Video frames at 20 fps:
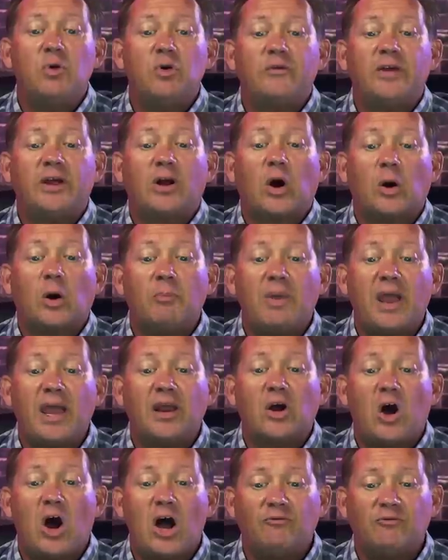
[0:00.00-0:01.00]
be moving our
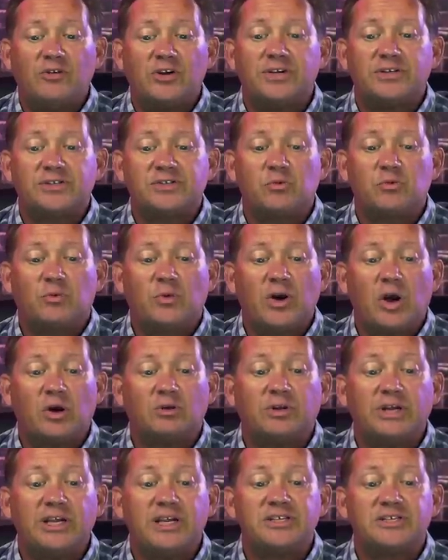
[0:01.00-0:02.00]
main office when
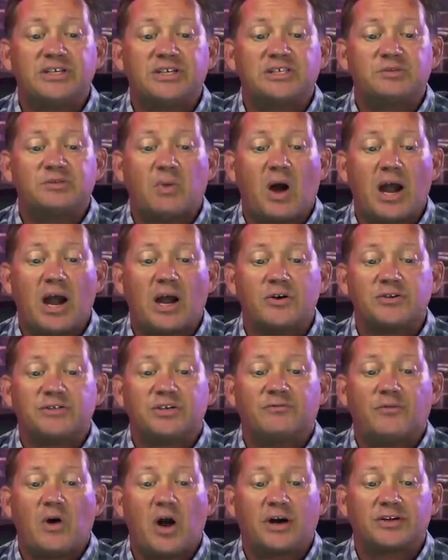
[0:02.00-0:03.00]
our lease
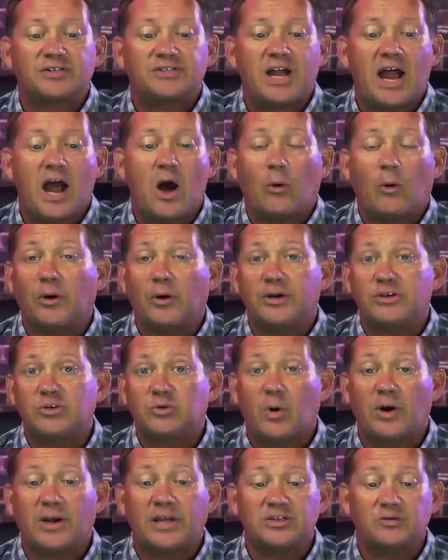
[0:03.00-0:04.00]
expires at Fox Tower
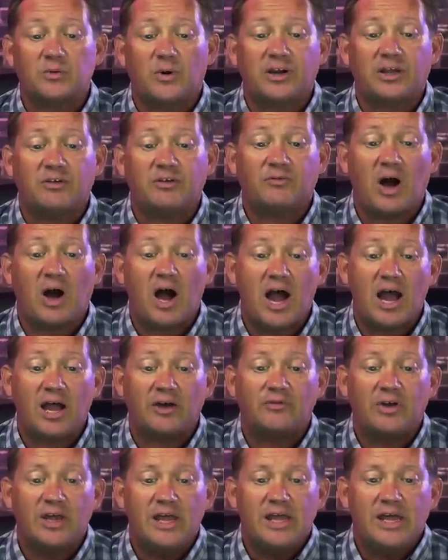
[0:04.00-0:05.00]
in
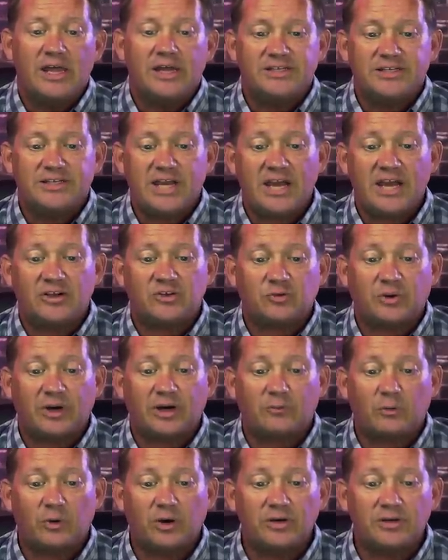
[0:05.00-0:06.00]
2025. Dan
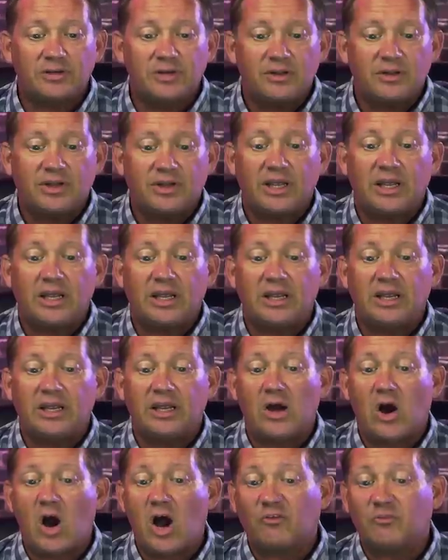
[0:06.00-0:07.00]
Drinkward,
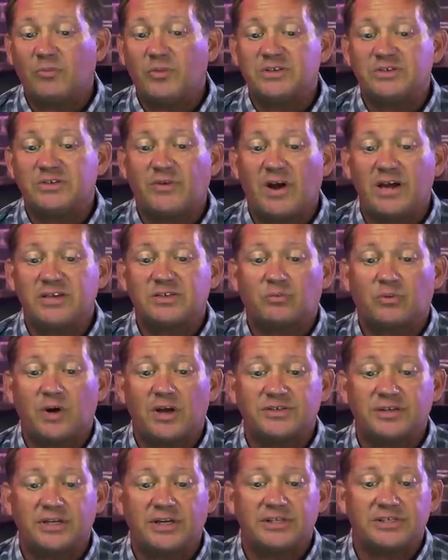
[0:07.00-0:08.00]
the Hoffman's vice
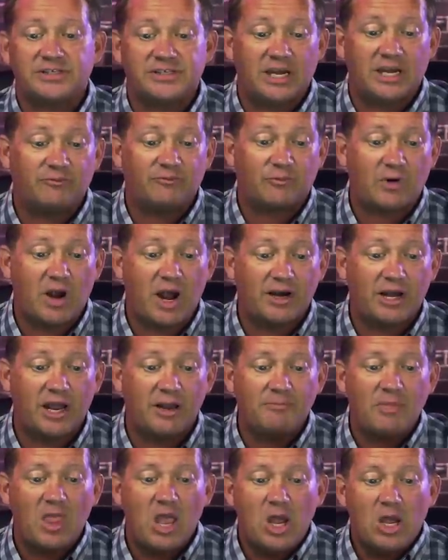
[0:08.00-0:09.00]
president, said
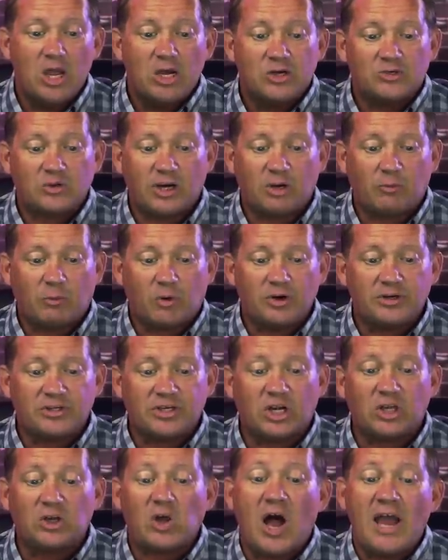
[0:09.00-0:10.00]
Friday.
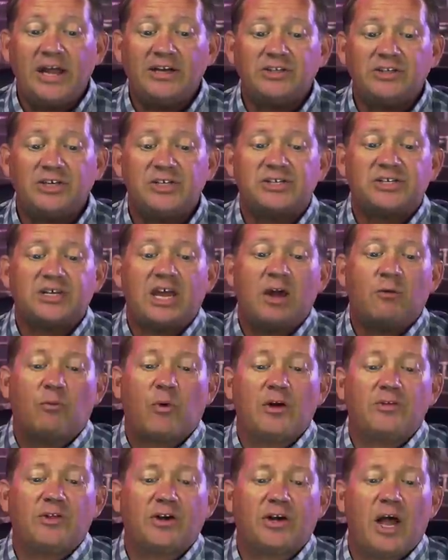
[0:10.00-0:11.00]
Drinkward declined to say
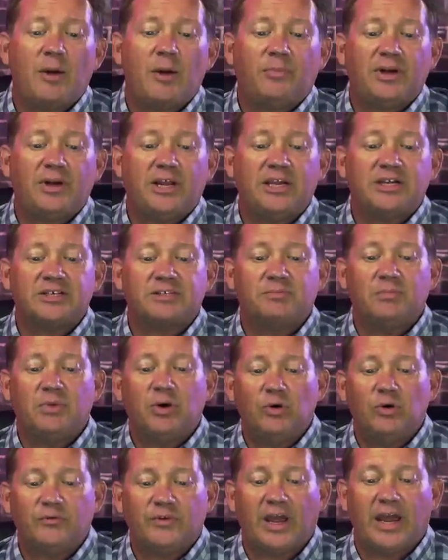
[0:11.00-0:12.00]
where the company is
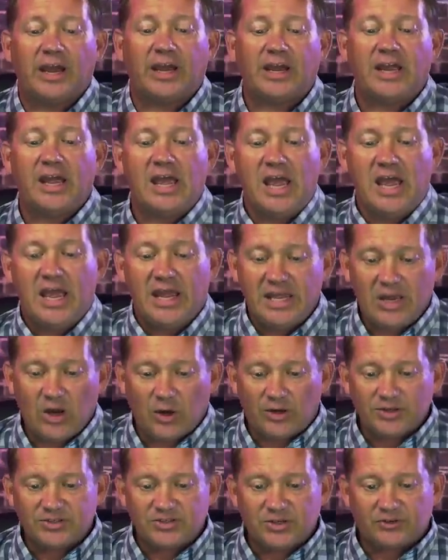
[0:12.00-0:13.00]
moving.
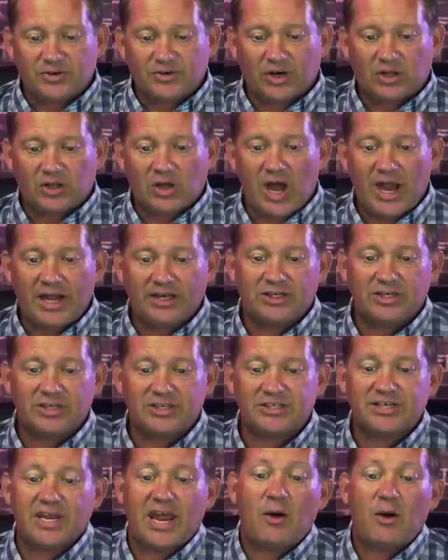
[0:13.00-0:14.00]
He also declined
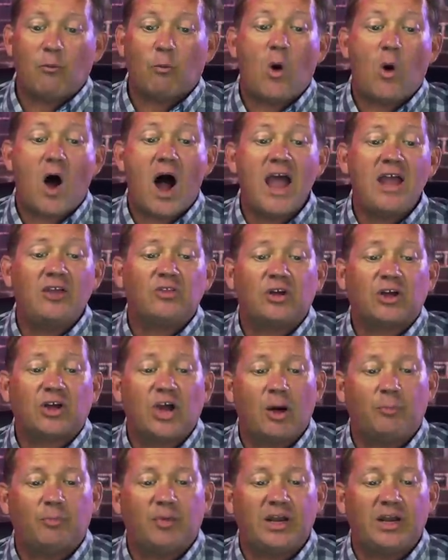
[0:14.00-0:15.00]
to say why the
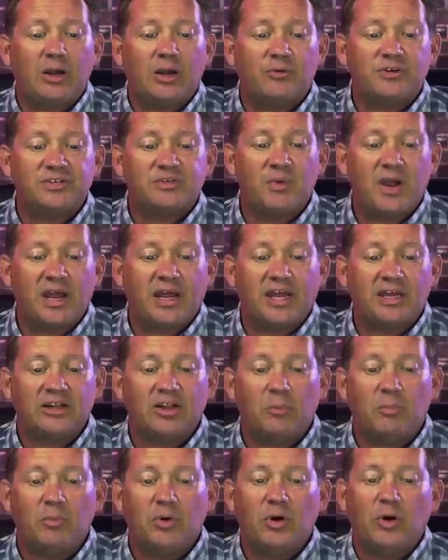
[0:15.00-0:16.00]
company was
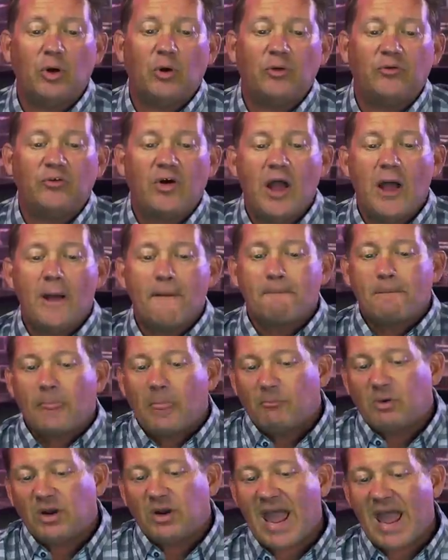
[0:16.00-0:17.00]
making the move,
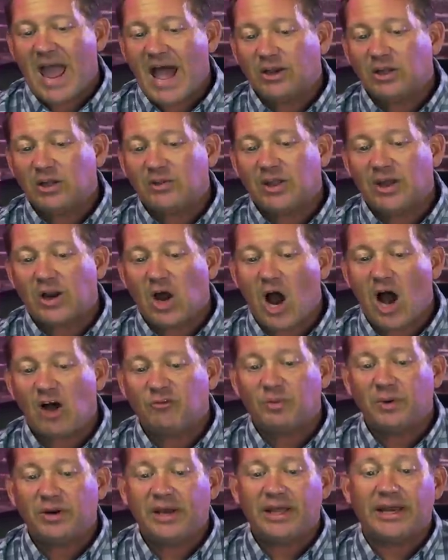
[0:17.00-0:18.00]
but added that
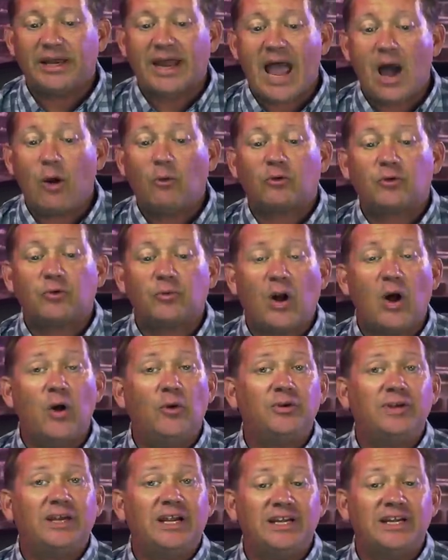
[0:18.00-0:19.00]
Hoffman had
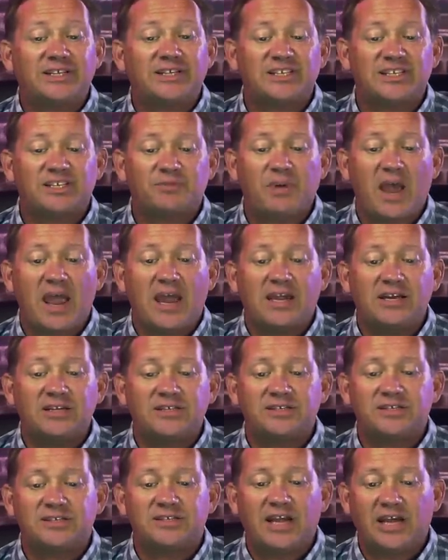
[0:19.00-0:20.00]
outgrown its
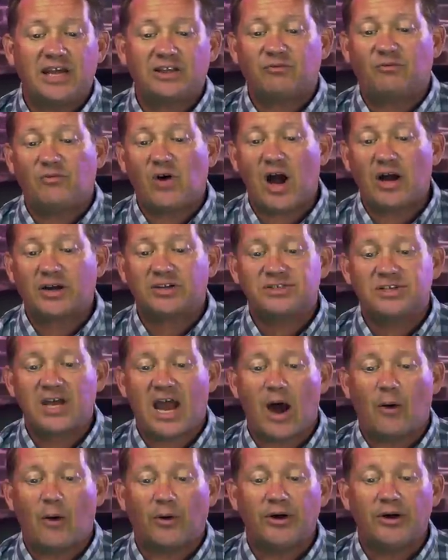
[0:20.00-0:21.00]
space at Fox
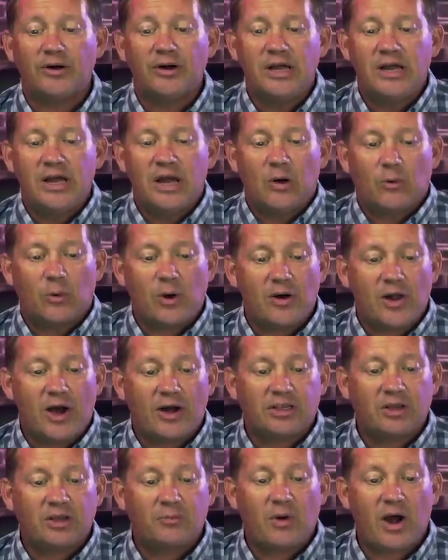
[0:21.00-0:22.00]
Tower, where
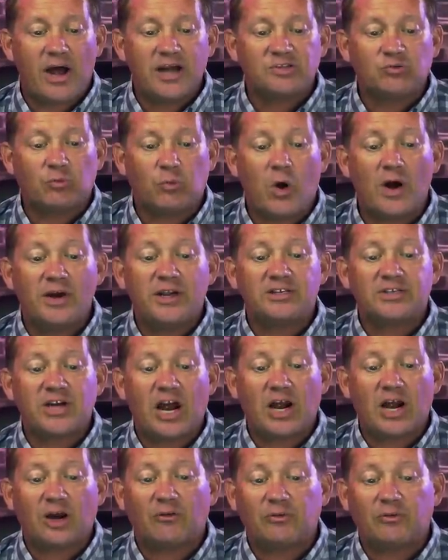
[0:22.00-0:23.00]
it occupies one
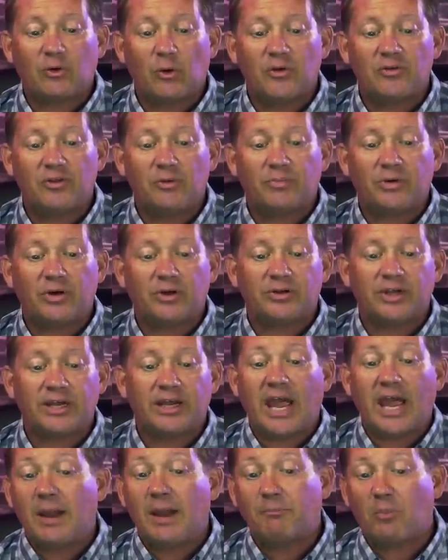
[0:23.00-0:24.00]
entire floor of the
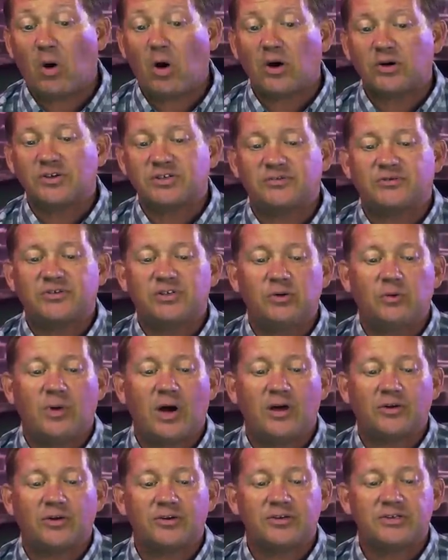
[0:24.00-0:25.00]
building and parts of
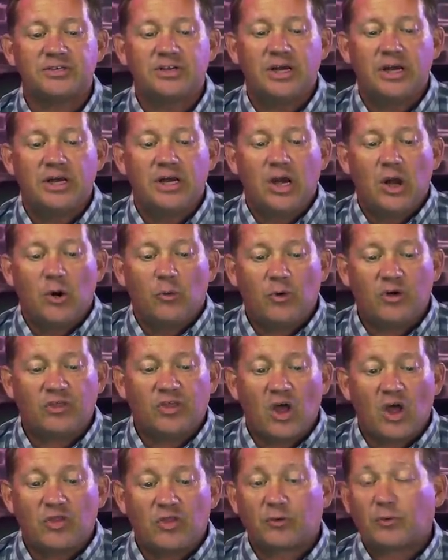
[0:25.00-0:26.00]
two others.
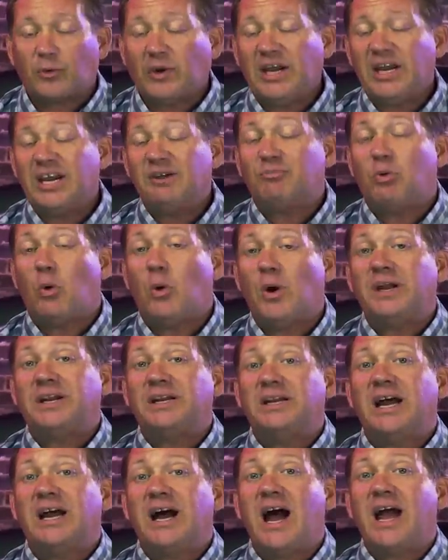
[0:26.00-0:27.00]
With
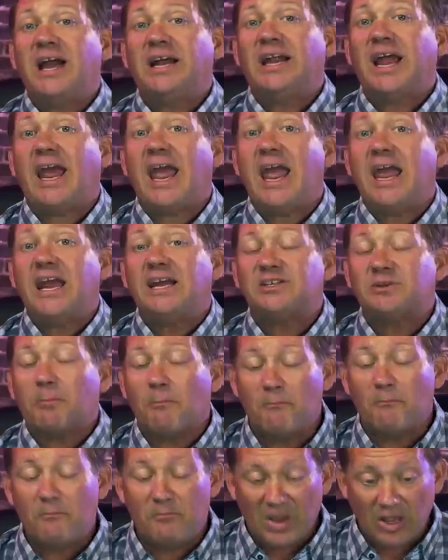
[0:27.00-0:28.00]

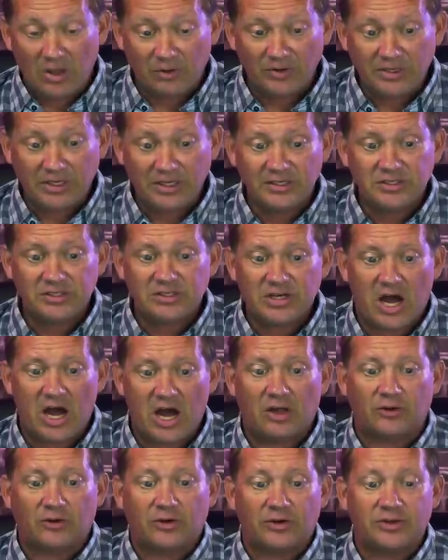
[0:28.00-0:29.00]
$3.98
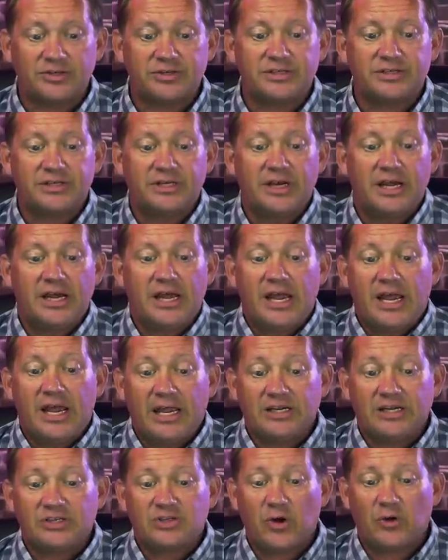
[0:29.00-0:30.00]
billion
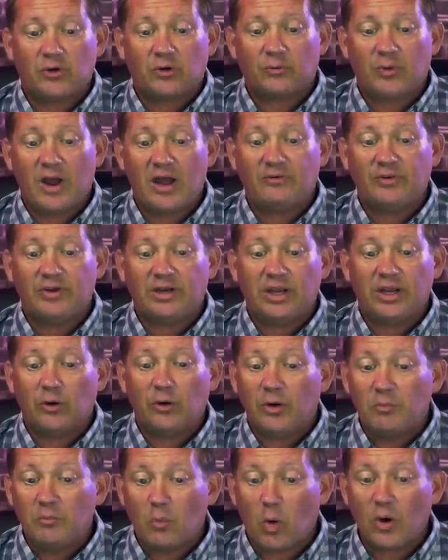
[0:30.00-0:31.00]
in total
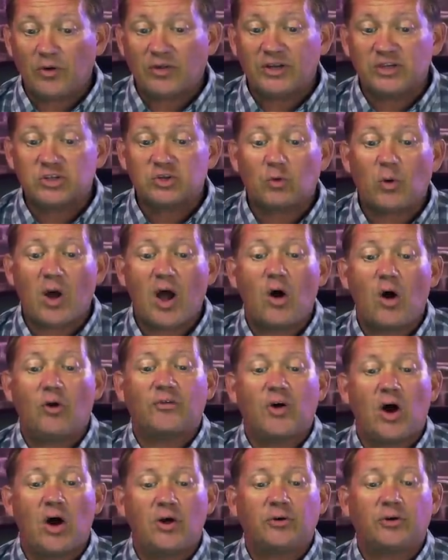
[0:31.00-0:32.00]
revenue and more than
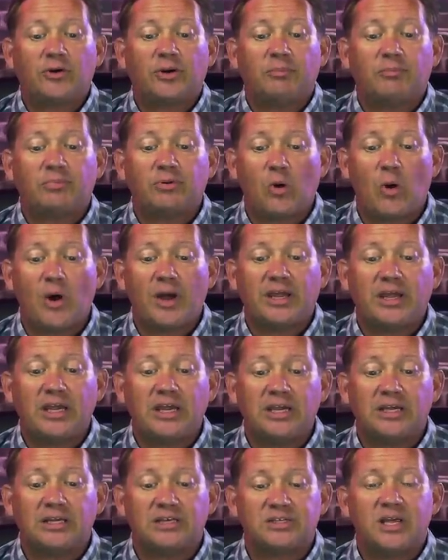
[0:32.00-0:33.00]
1,200
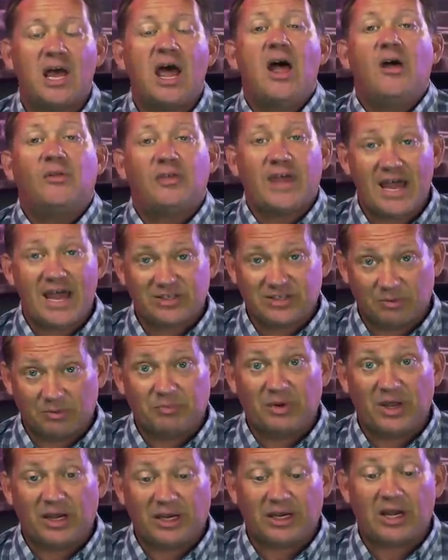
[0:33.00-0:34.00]
employees, that's a